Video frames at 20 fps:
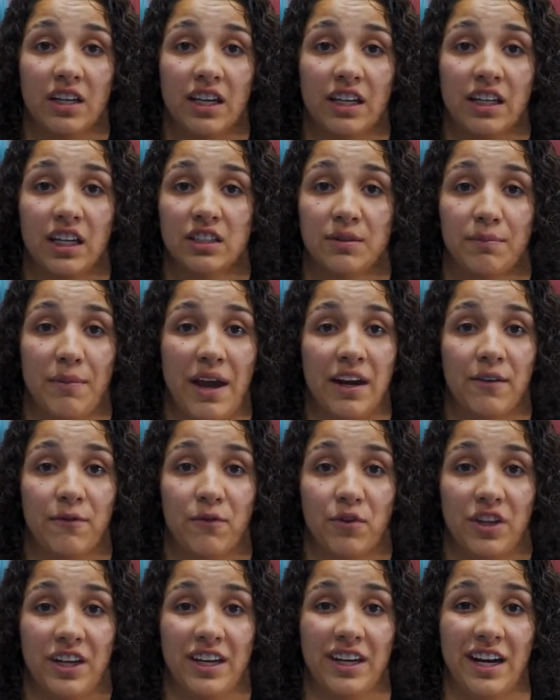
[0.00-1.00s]
It doesn't matter for
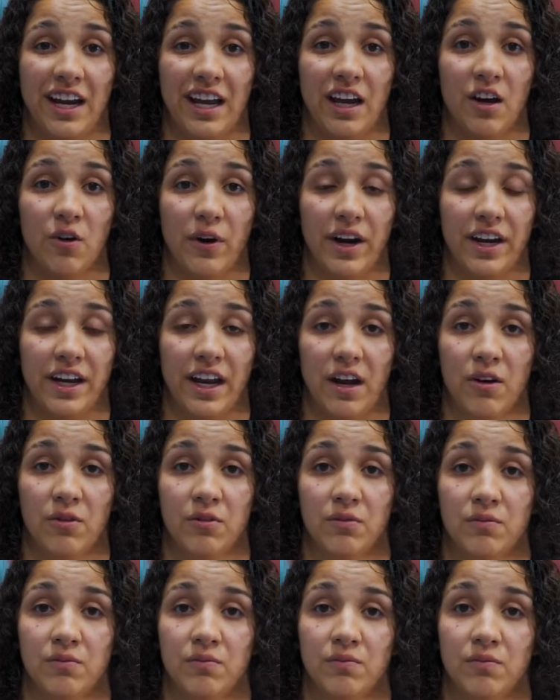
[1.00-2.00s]
the NIL right
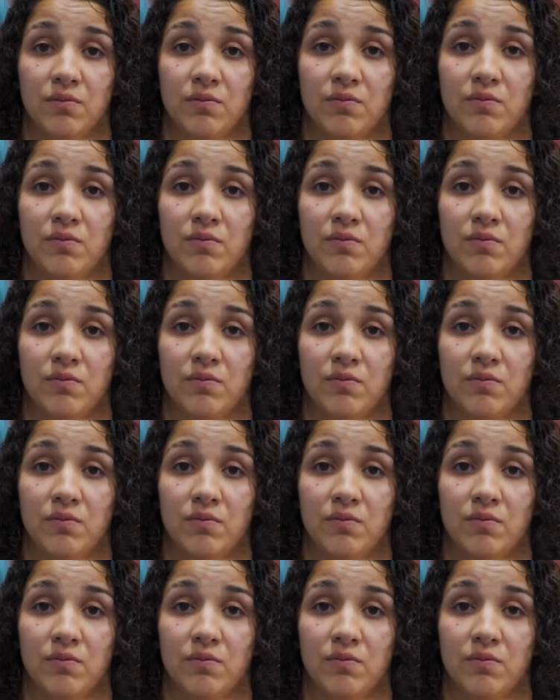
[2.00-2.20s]
now.